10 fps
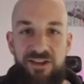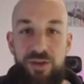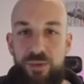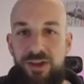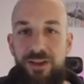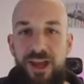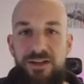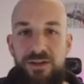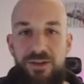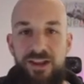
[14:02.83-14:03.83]
and the reason I
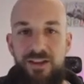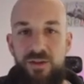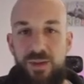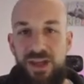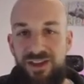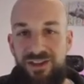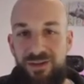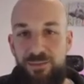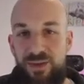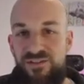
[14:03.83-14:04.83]
do this is because
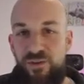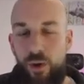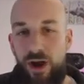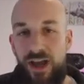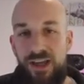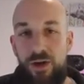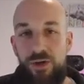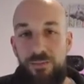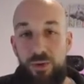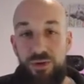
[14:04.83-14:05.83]
before I go
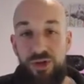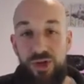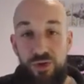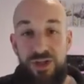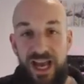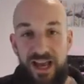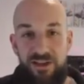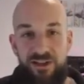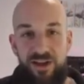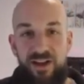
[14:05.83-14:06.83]
and pull new
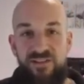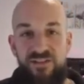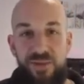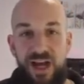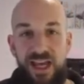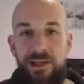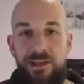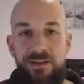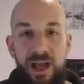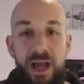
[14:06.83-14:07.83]
tasks off of my
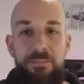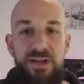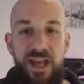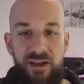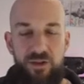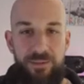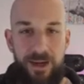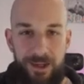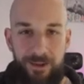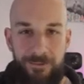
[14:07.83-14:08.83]
up next
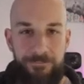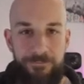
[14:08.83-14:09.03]
pile,